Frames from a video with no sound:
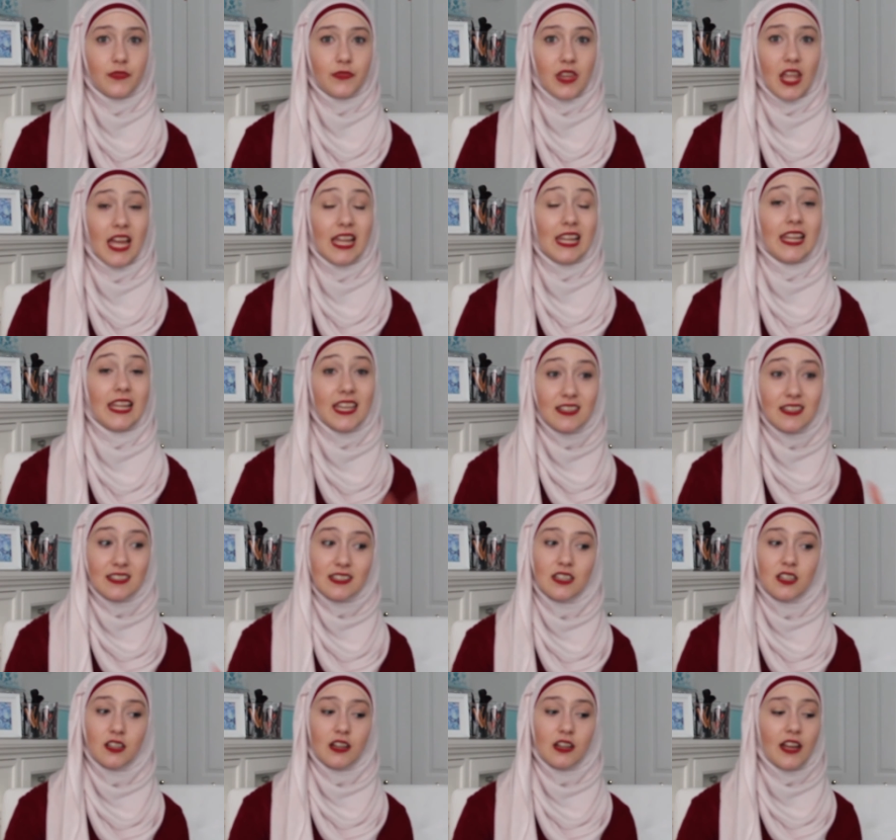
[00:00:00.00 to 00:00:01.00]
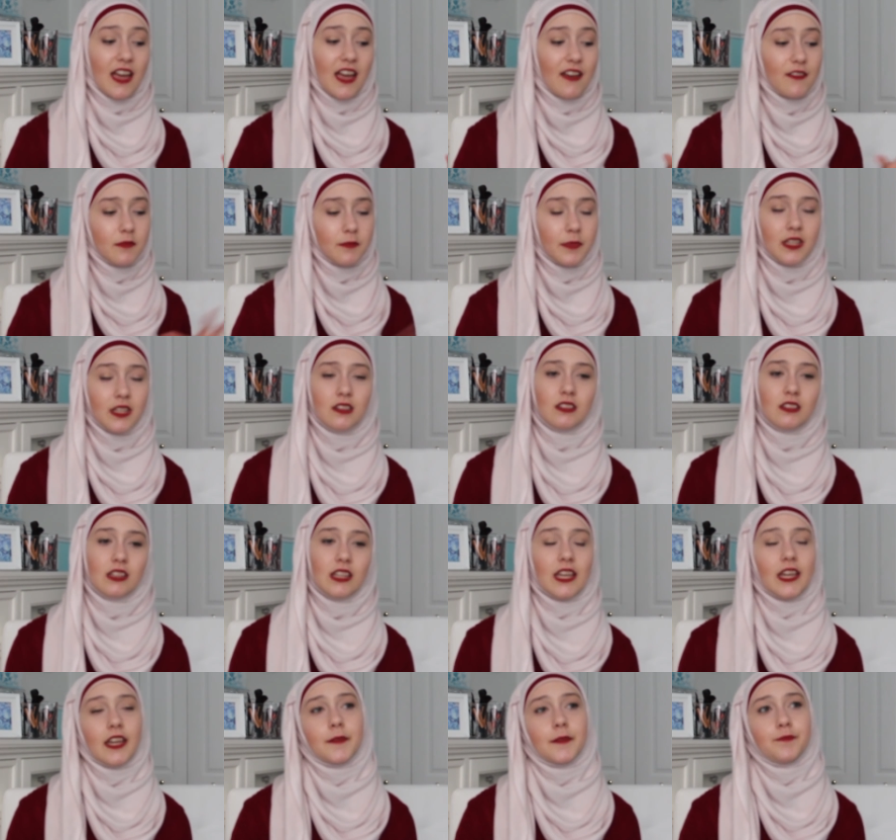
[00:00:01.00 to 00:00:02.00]
I liked it, and I haven't been
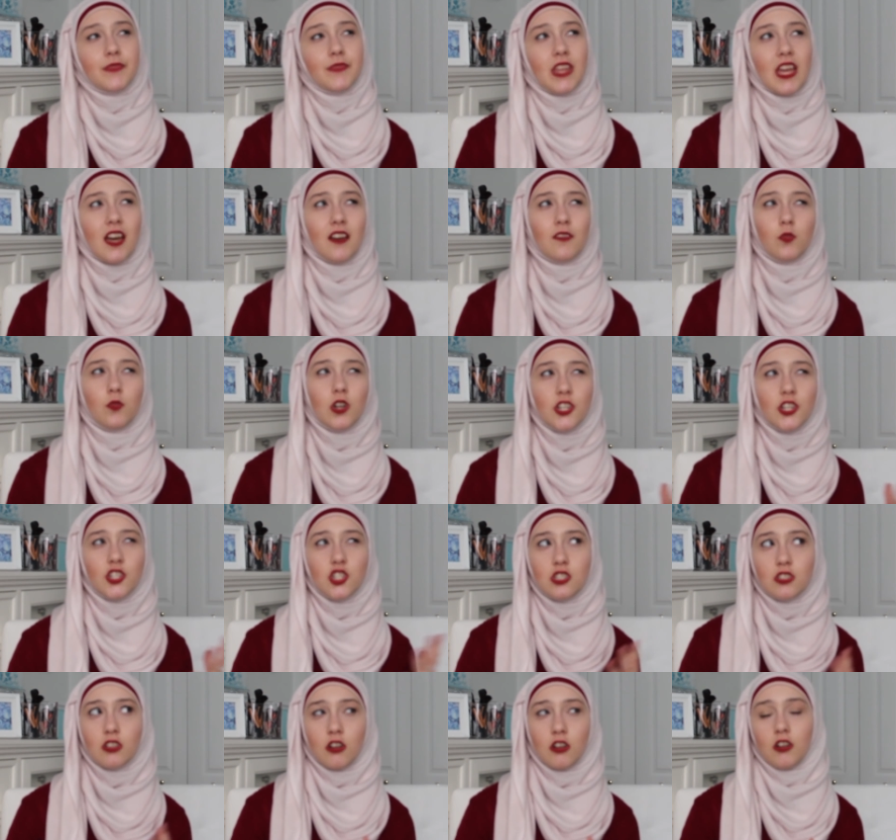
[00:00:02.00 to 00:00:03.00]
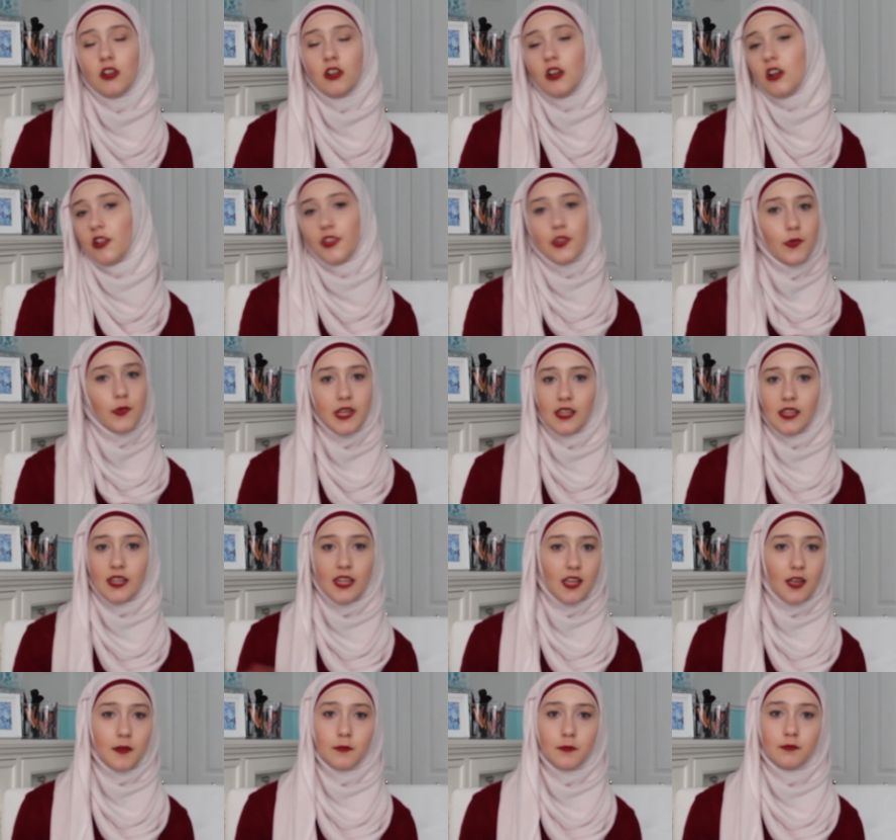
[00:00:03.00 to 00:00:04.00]
like, I've watched all the way,
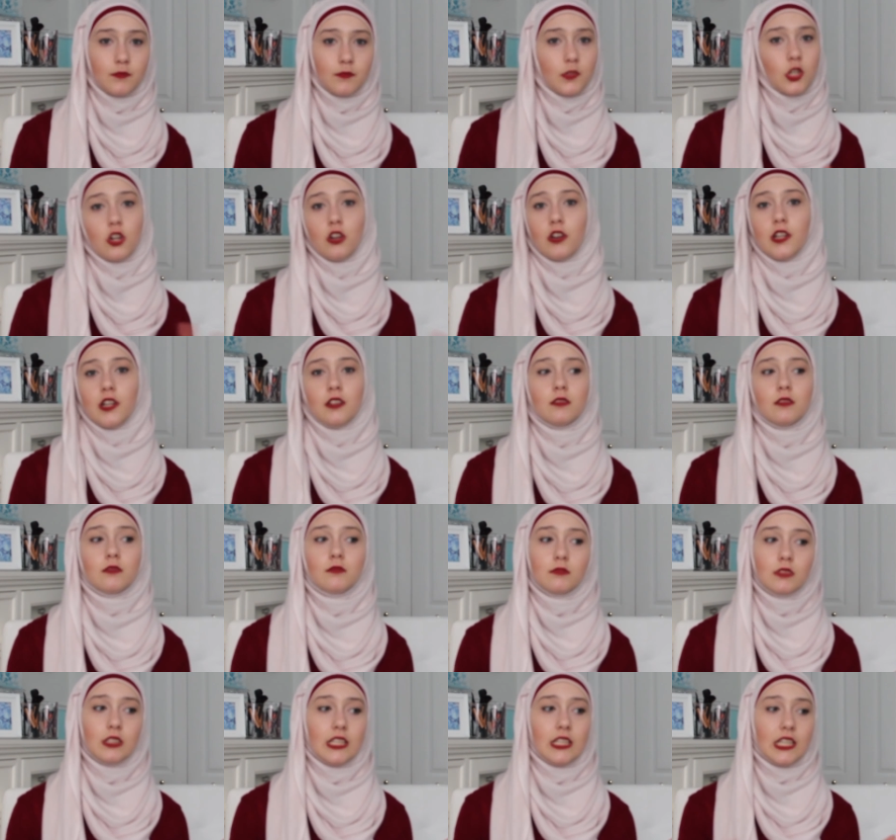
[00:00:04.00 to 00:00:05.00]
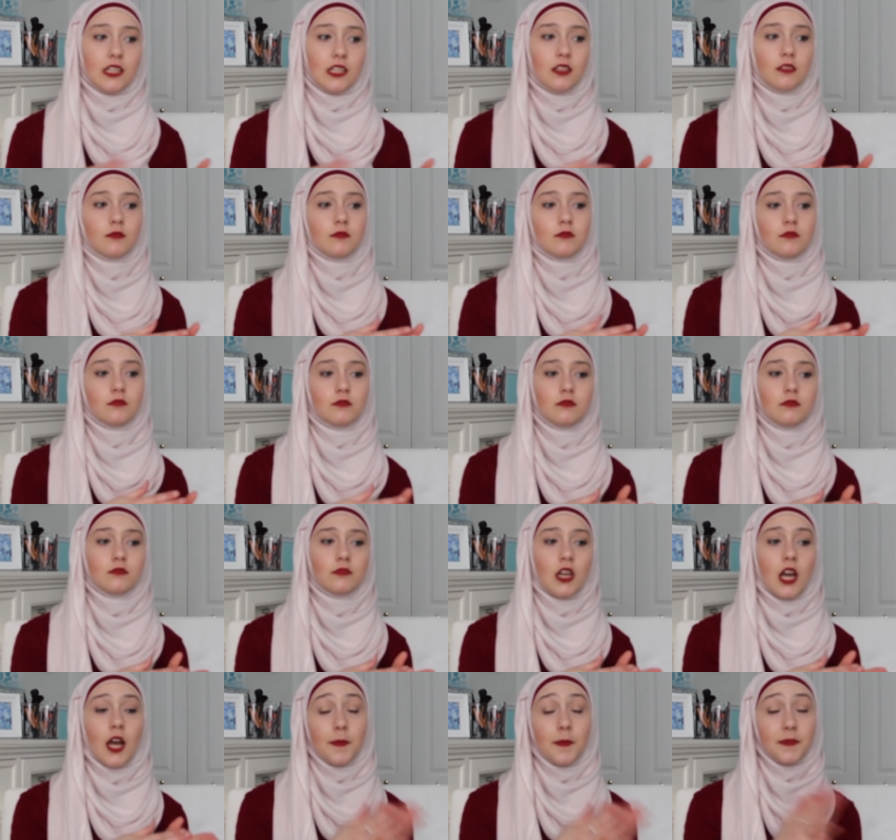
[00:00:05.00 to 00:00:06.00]
like I'm currently
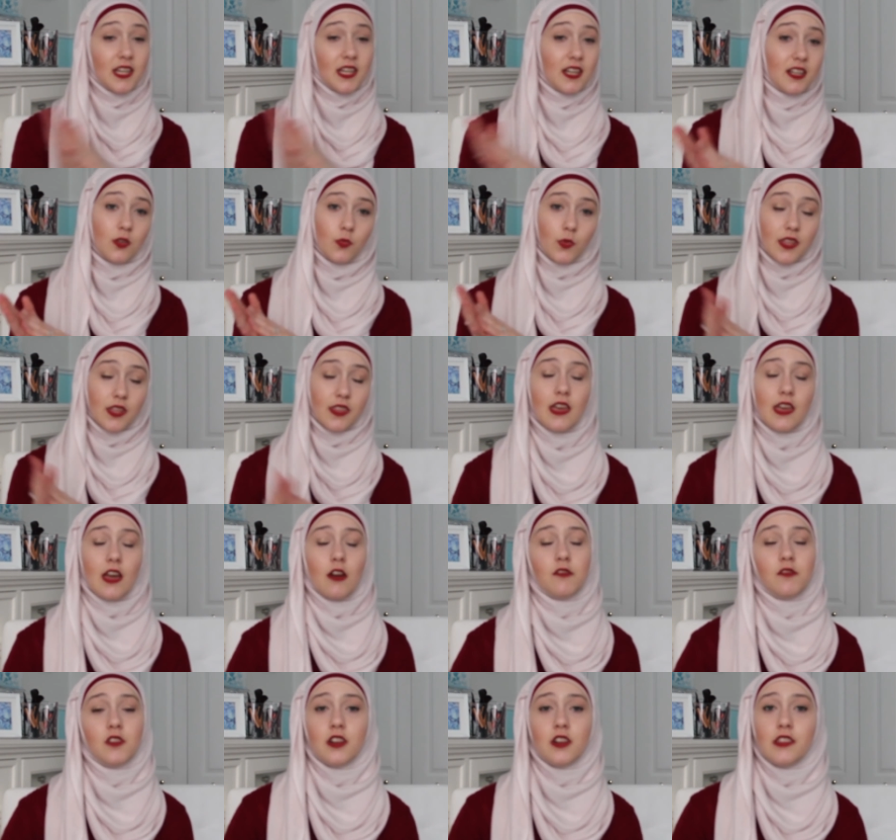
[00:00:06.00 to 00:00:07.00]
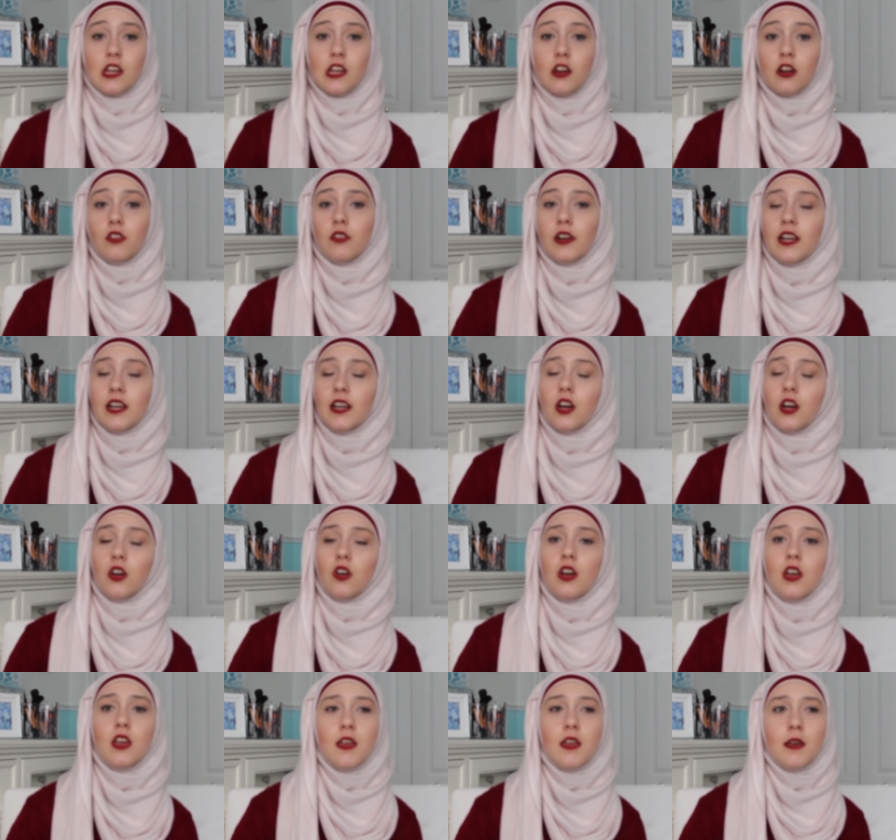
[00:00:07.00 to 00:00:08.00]
updated with how far they are right now,
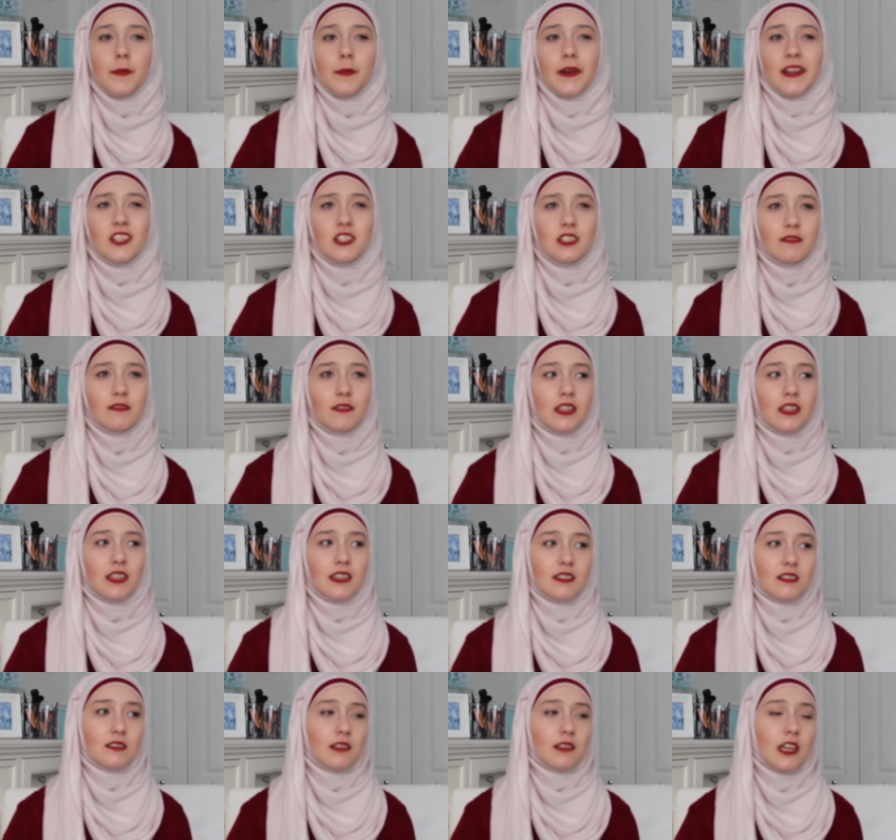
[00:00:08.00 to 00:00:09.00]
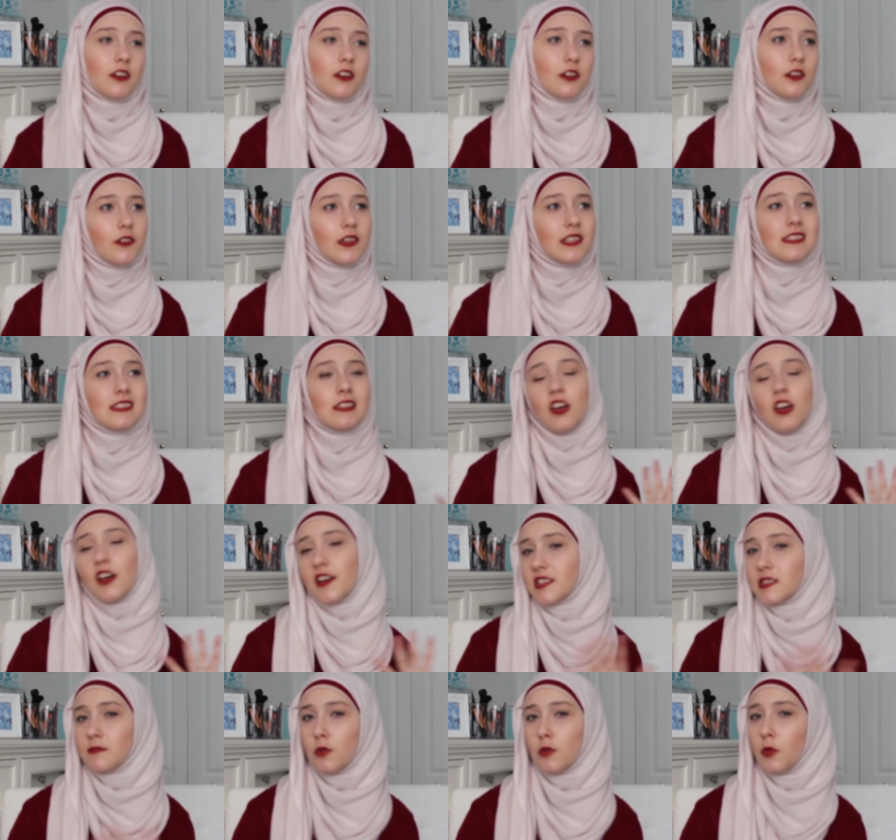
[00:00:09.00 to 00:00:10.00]
but I just feel like, I don't know, it's
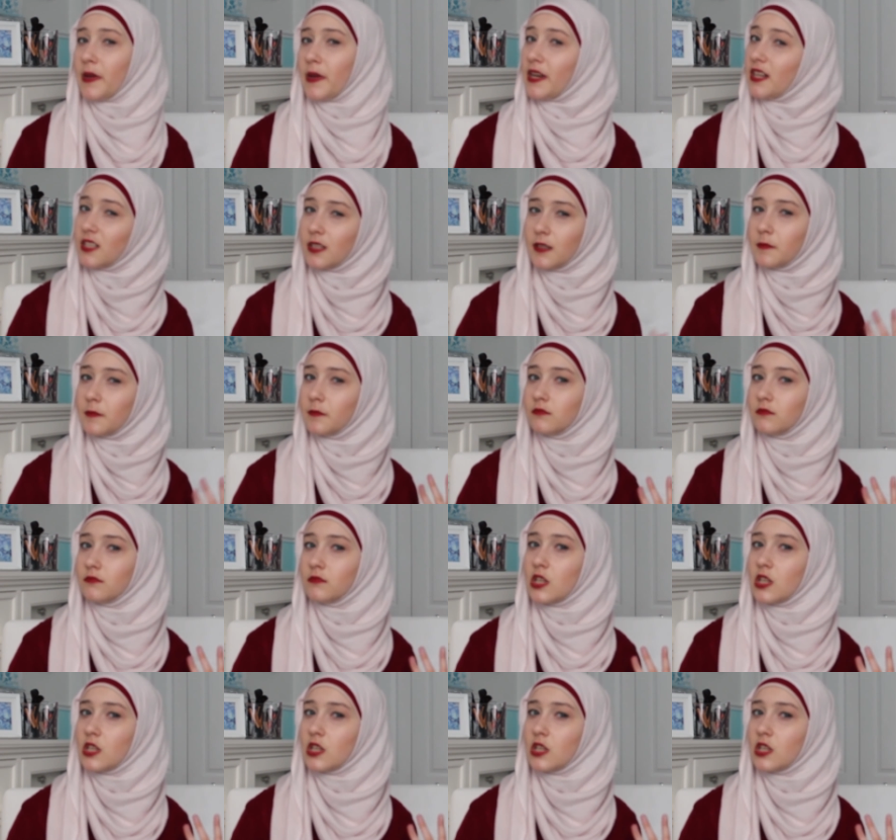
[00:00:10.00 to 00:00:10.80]
lost momentum.